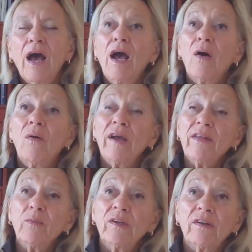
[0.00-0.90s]
Oh, I
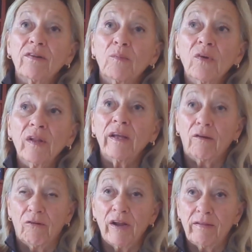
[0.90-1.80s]
think we did some really
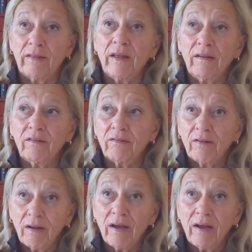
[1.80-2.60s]
great things.